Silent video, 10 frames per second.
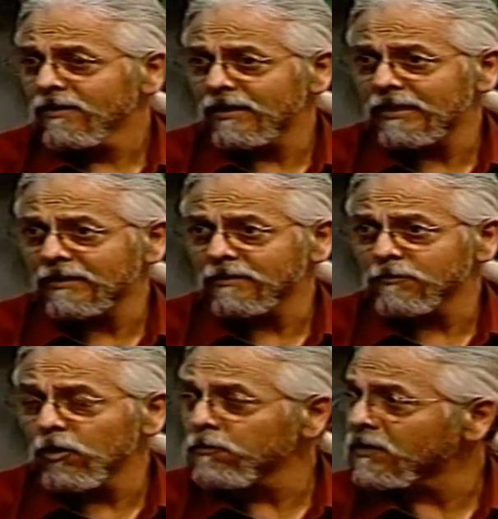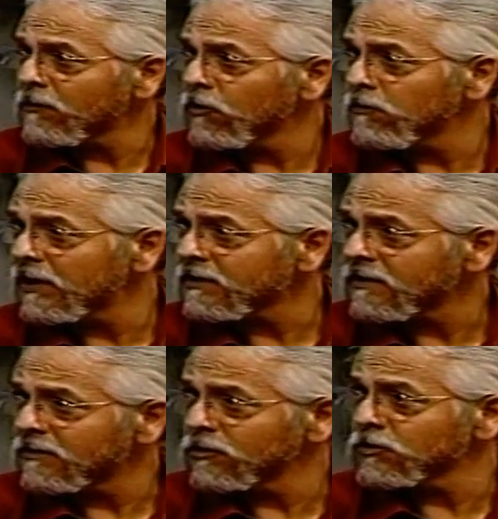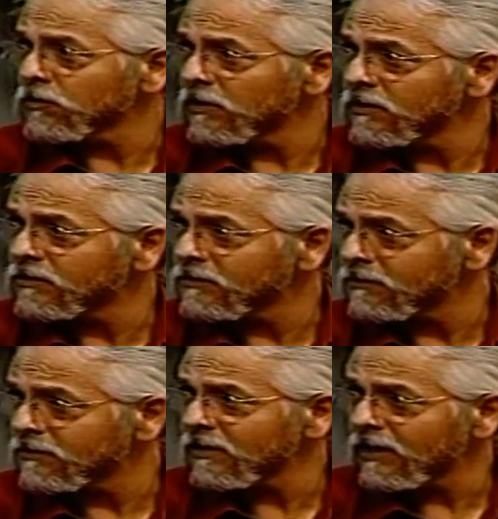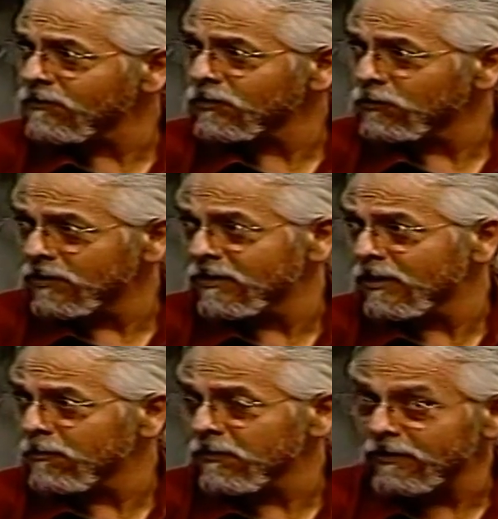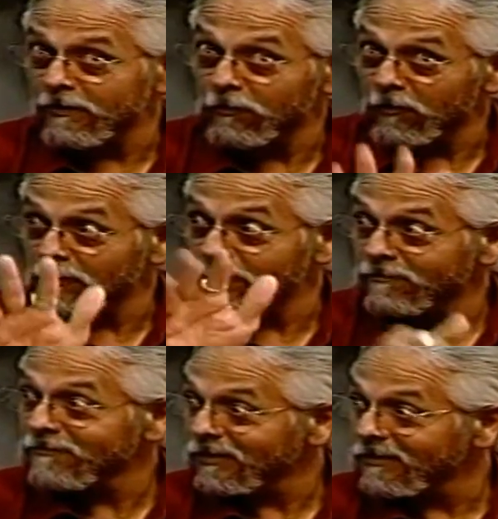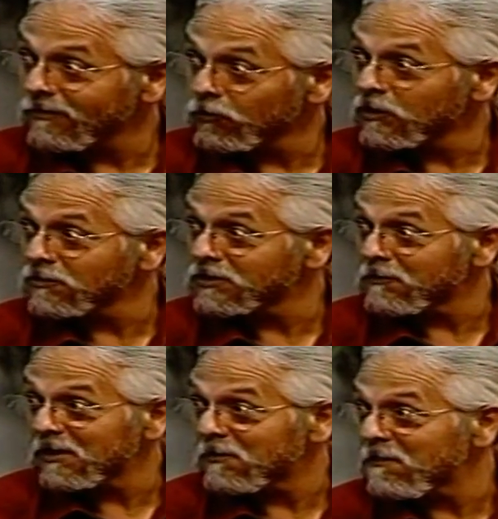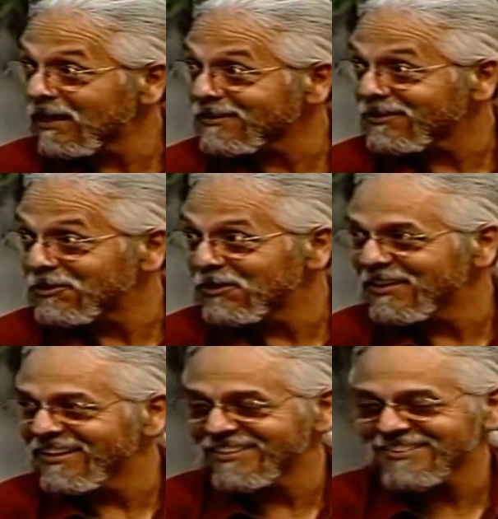and I'm hoping they won't make any news releases until after we're in the airplane and we're on wheels up heading back to the U.S.